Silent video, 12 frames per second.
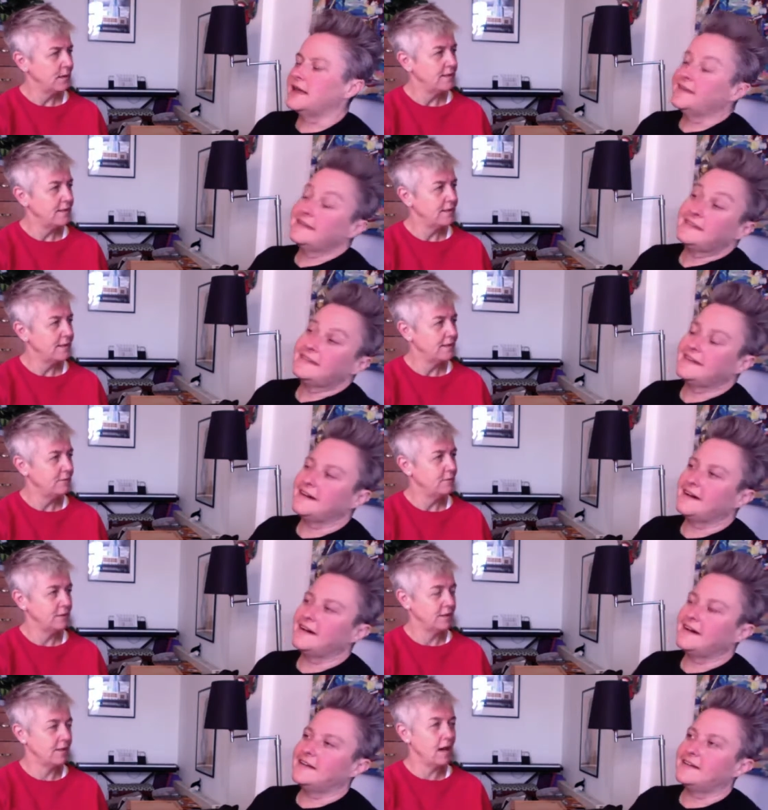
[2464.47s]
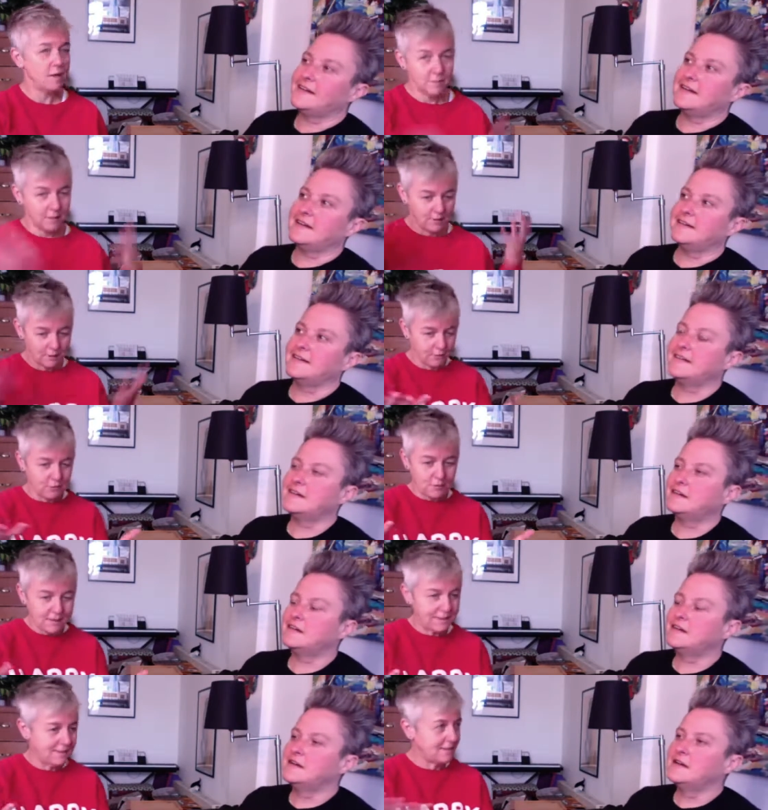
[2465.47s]
Speaker 1: and and I know. I'm going to
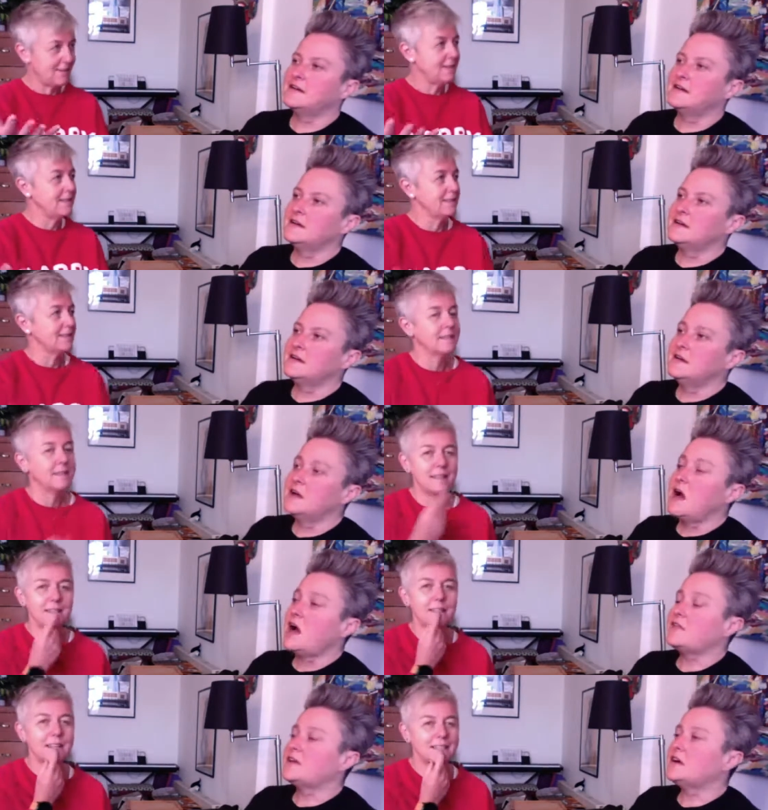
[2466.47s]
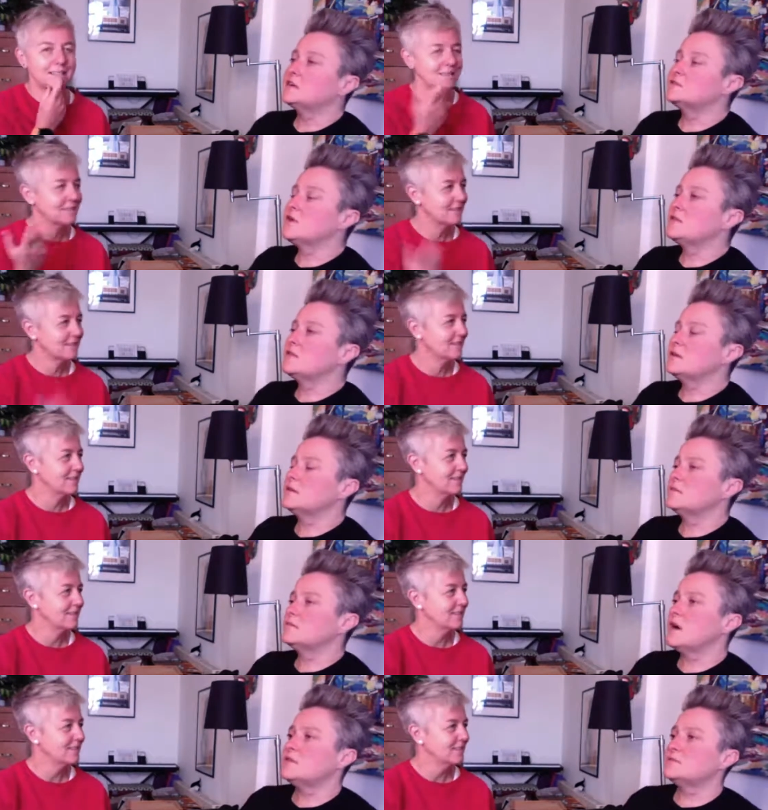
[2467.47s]
do these things, and then I think I'd rather
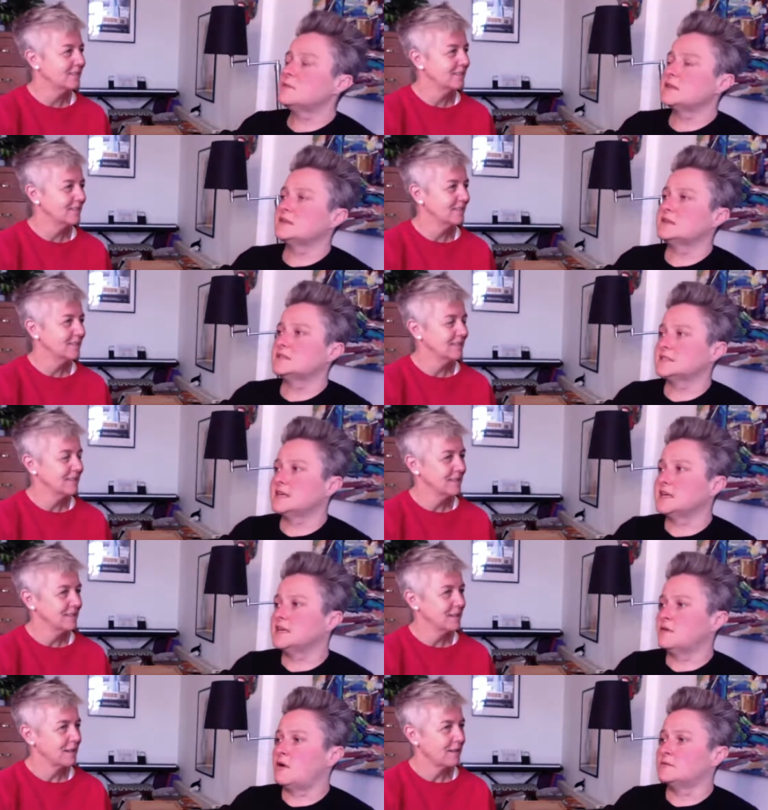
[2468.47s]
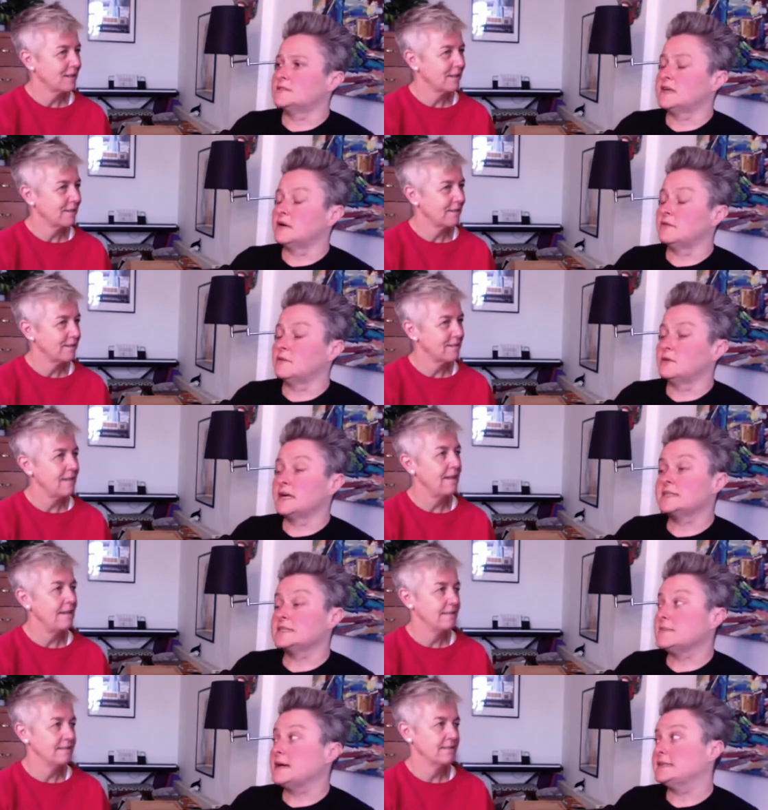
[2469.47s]
Speaker 2: rather than my 38 year old self who had yeah.
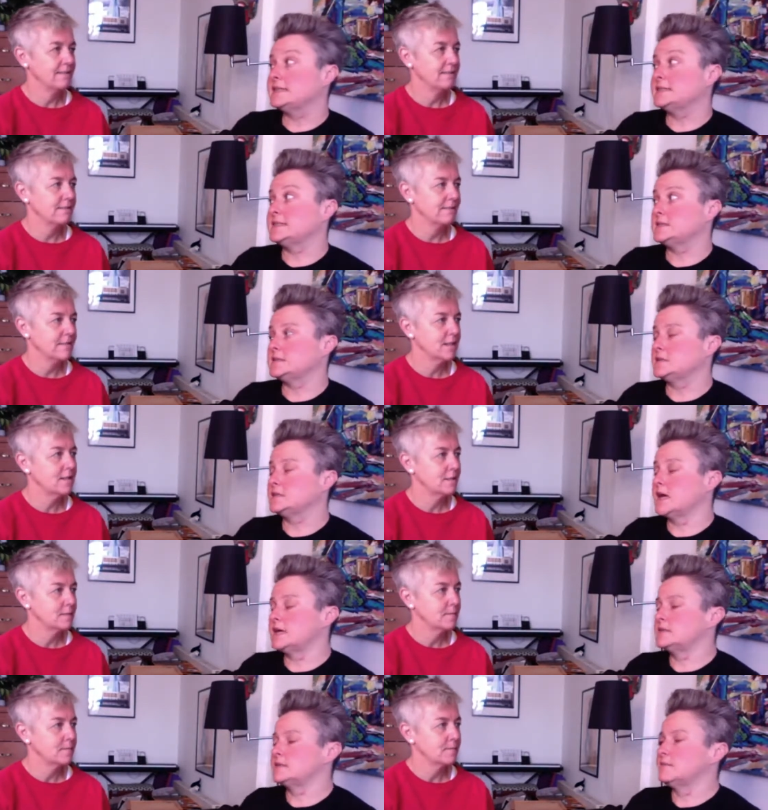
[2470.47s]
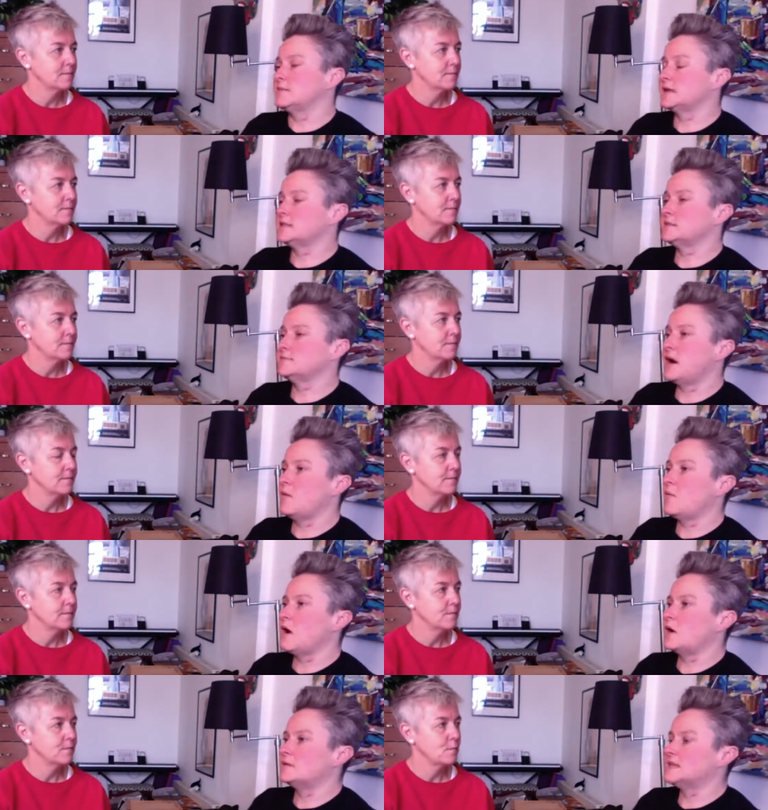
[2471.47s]
actually made a decision to change something. It's about
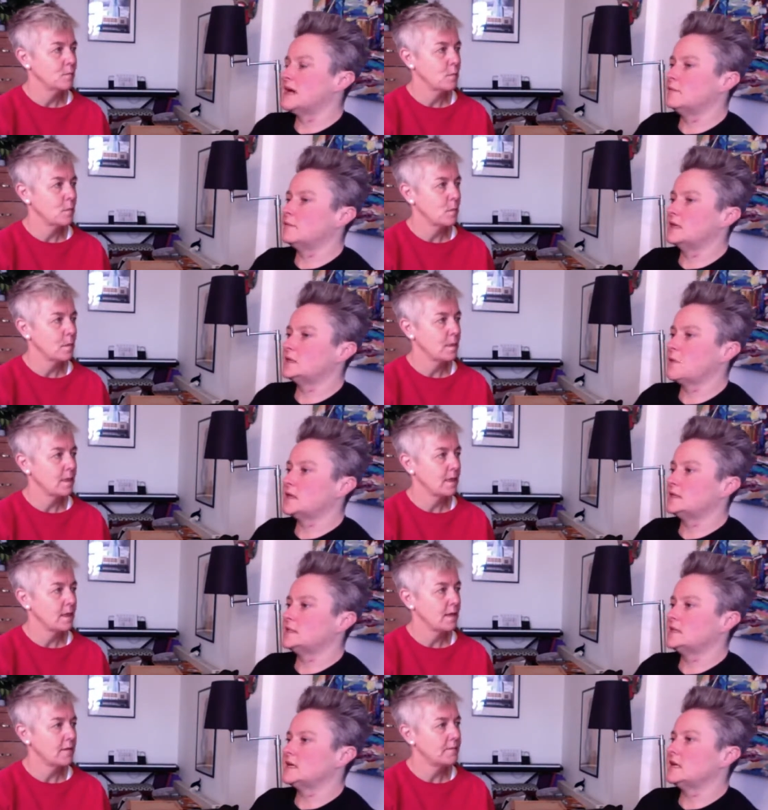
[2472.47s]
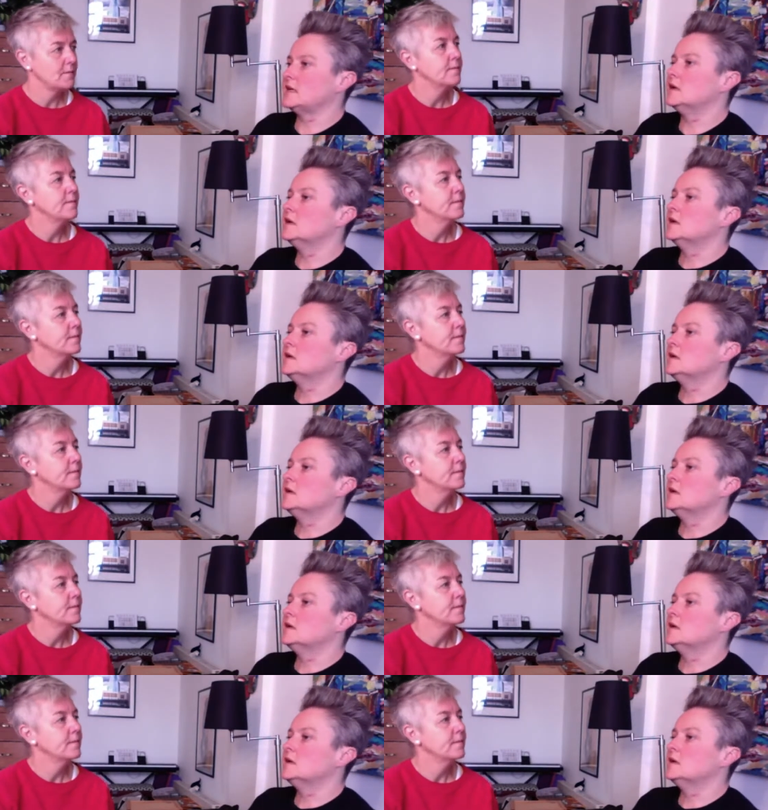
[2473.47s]
what I would tell my twenty